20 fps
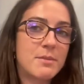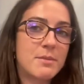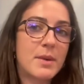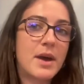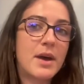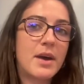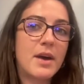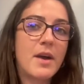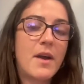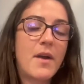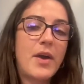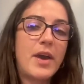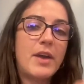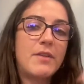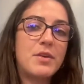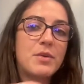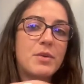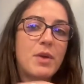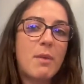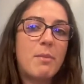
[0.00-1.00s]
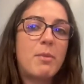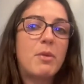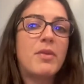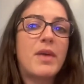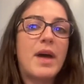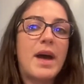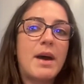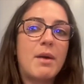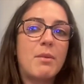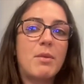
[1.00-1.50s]
But if you couple
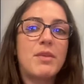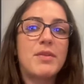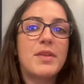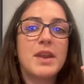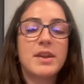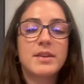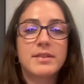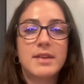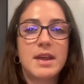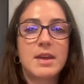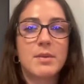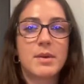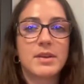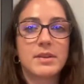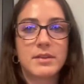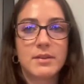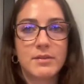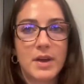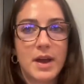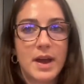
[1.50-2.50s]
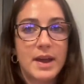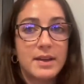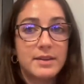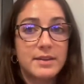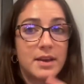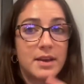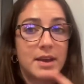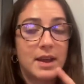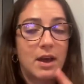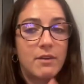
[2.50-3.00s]
that within a sequence of like
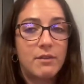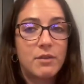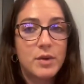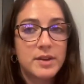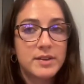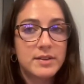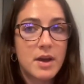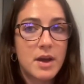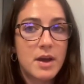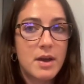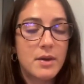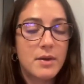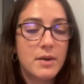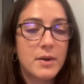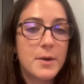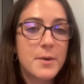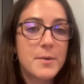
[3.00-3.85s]
sending out a voice note,